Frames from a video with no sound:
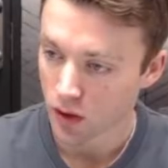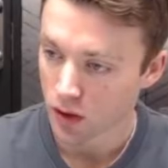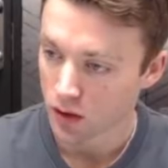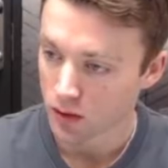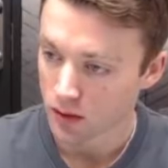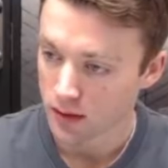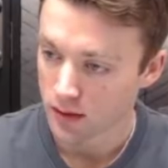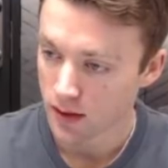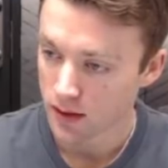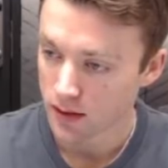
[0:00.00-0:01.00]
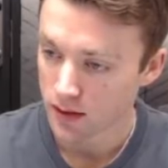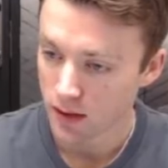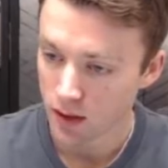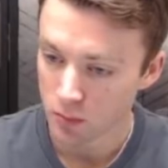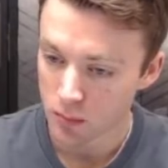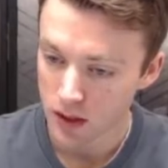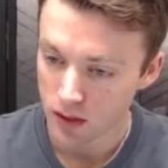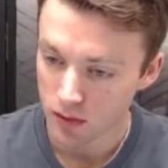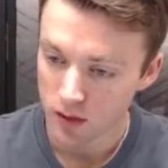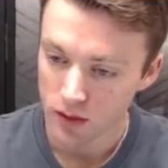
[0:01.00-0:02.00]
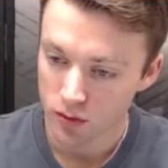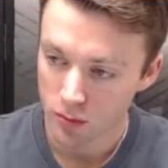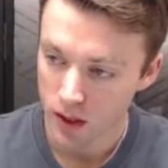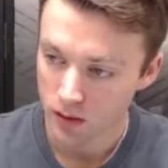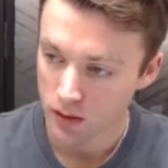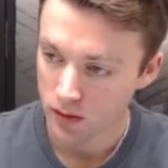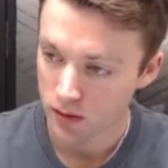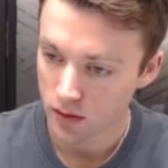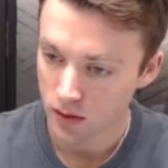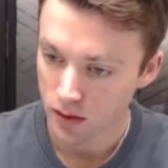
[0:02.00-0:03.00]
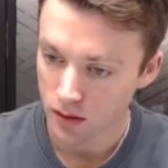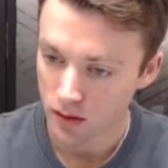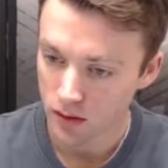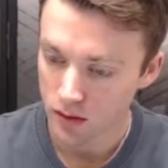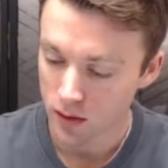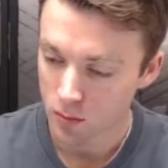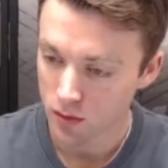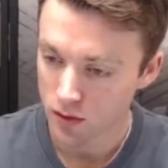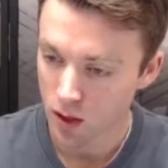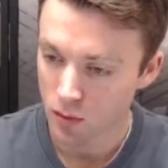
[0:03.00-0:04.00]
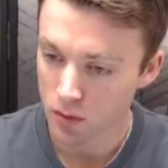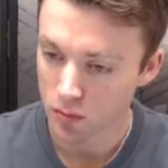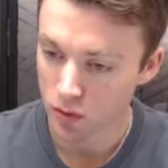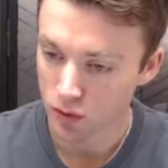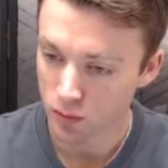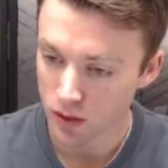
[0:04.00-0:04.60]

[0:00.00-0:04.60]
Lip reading: So e6 and now b3 for Magnus. Not the most common move, but